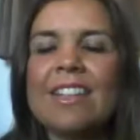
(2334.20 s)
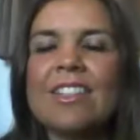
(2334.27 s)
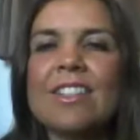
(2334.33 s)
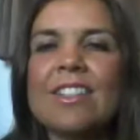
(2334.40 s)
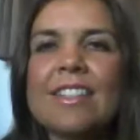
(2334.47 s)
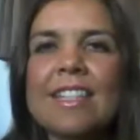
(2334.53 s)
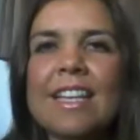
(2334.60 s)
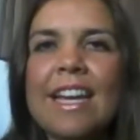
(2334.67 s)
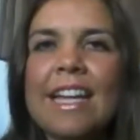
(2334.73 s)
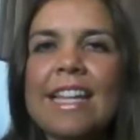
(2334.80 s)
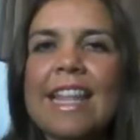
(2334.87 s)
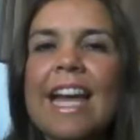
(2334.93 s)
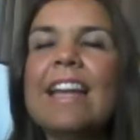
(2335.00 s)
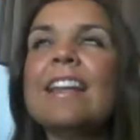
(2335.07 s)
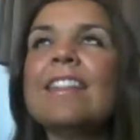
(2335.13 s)
just
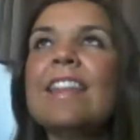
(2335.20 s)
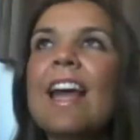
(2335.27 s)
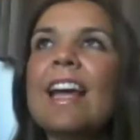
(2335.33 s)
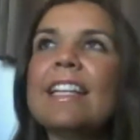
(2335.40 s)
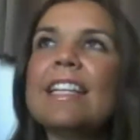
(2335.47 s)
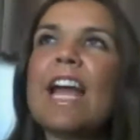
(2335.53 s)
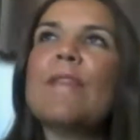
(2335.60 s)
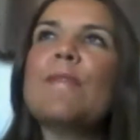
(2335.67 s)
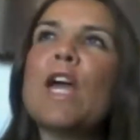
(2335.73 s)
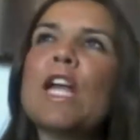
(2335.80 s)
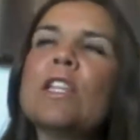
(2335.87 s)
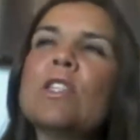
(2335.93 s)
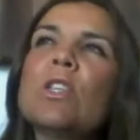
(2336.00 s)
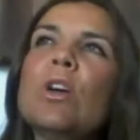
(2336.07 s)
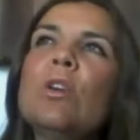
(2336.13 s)
that and
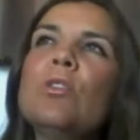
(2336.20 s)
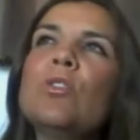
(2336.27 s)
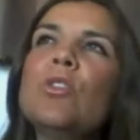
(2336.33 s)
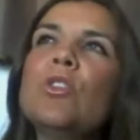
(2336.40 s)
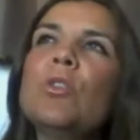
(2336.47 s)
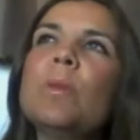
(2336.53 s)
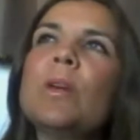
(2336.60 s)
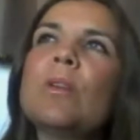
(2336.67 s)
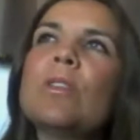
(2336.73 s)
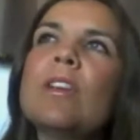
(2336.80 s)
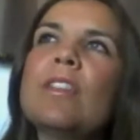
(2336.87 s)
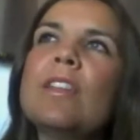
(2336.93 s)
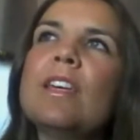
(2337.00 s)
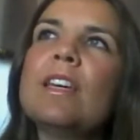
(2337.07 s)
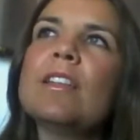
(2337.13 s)
that's so true, because I
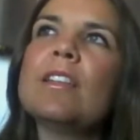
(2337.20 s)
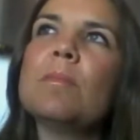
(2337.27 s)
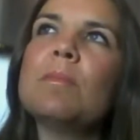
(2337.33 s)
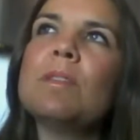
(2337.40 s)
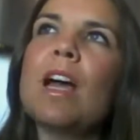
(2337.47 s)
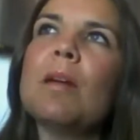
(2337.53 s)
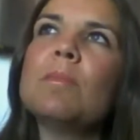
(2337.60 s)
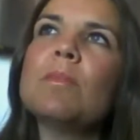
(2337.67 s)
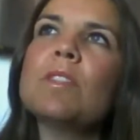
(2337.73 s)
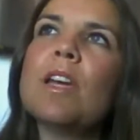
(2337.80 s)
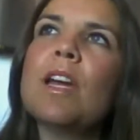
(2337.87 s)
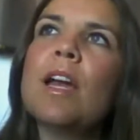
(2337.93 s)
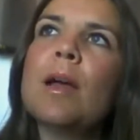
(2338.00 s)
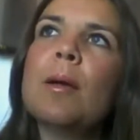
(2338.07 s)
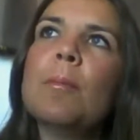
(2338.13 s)
think sometimes
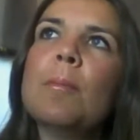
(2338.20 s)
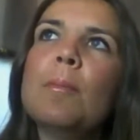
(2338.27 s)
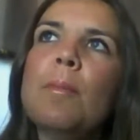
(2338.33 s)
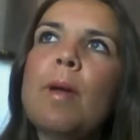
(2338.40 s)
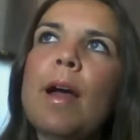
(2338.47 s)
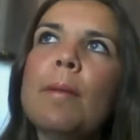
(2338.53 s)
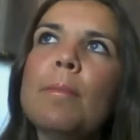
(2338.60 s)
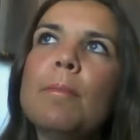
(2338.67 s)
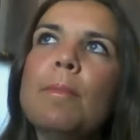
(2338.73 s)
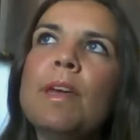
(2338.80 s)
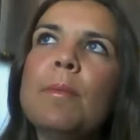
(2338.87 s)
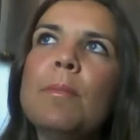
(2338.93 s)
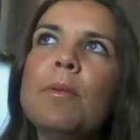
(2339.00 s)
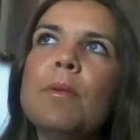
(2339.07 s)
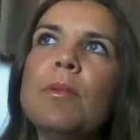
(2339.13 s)

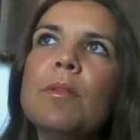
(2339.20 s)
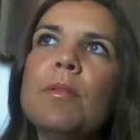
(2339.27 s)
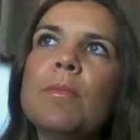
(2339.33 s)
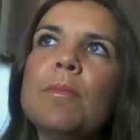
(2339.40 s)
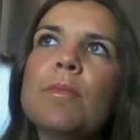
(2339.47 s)
people